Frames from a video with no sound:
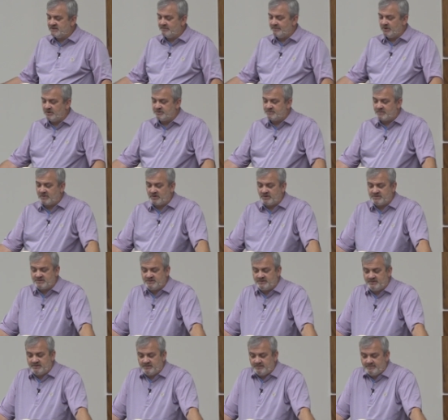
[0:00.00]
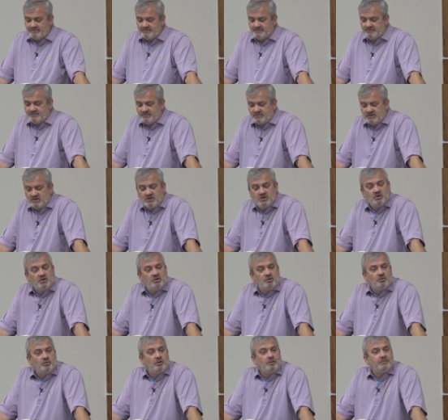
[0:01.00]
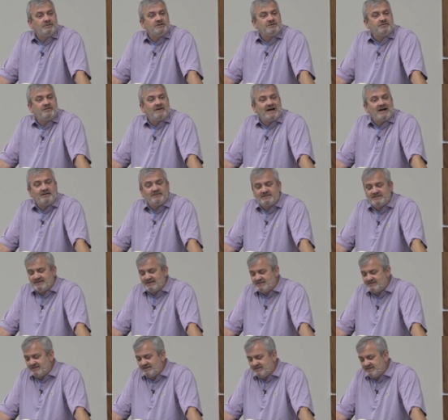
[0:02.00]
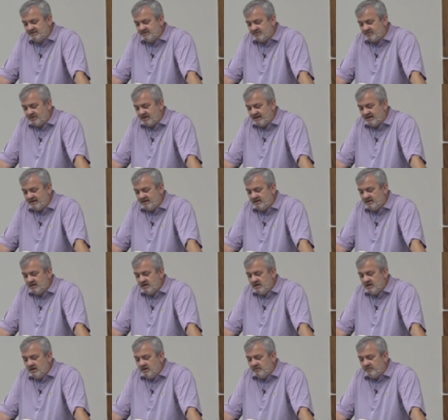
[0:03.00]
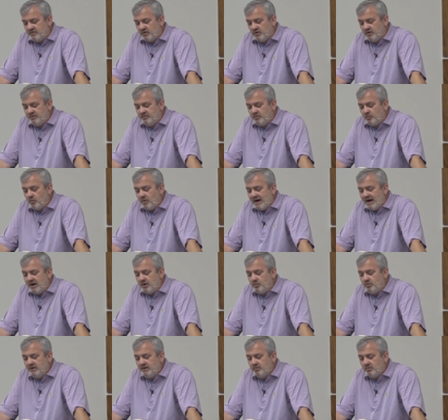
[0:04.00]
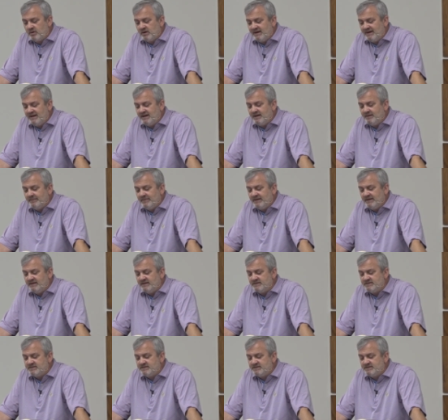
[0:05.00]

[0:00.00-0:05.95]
the most personal. Romans 5 says it this way For if while we were enemies,